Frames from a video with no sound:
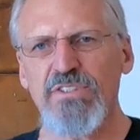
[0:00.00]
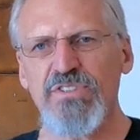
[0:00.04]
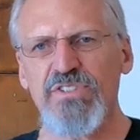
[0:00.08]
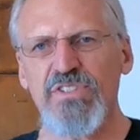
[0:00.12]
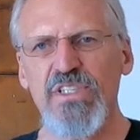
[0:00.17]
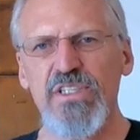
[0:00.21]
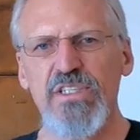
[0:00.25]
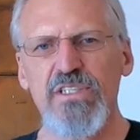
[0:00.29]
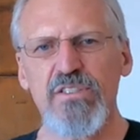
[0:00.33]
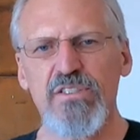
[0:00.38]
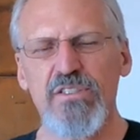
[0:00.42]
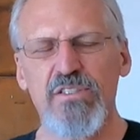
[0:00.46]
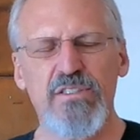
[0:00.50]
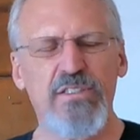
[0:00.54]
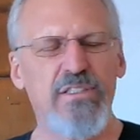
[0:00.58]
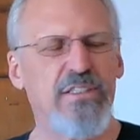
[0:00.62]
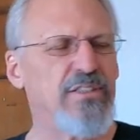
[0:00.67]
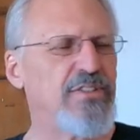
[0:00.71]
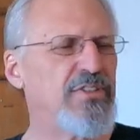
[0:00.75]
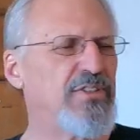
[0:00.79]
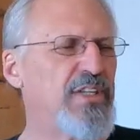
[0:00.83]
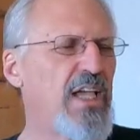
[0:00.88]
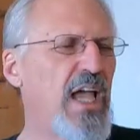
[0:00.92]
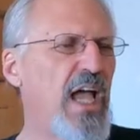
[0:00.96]
see
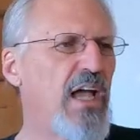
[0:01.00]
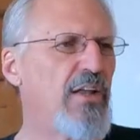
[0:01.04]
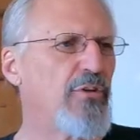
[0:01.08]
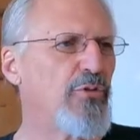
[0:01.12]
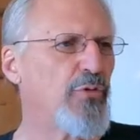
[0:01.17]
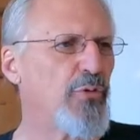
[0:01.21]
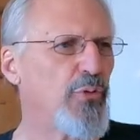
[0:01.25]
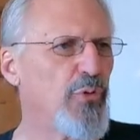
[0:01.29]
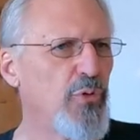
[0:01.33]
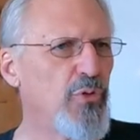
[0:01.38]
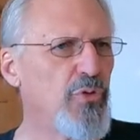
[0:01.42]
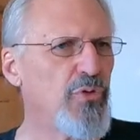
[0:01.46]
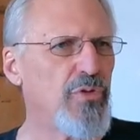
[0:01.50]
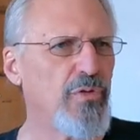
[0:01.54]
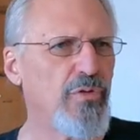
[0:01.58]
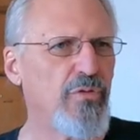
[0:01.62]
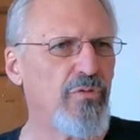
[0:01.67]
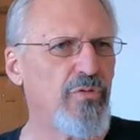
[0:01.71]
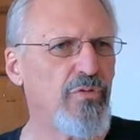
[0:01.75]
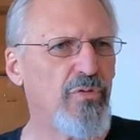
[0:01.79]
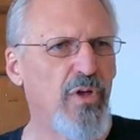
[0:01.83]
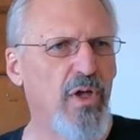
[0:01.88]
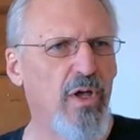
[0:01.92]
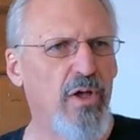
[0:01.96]
the sad truth
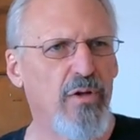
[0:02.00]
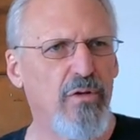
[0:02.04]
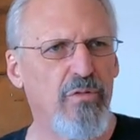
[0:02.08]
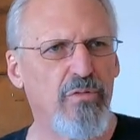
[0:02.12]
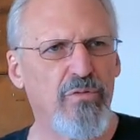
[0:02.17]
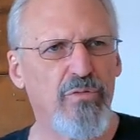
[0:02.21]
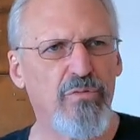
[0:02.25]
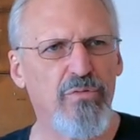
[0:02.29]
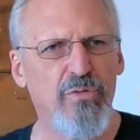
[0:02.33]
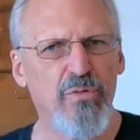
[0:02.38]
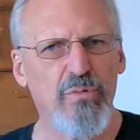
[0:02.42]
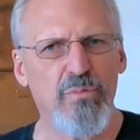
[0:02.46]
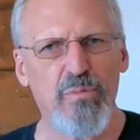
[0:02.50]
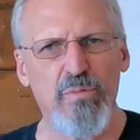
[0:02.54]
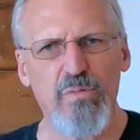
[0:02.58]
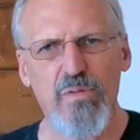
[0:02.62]
of